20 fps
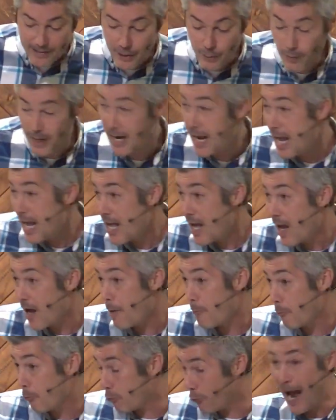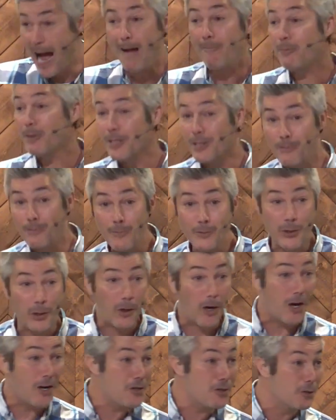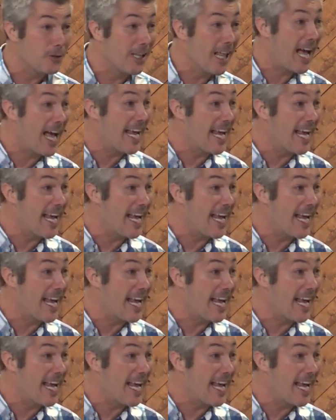right, problems are underlying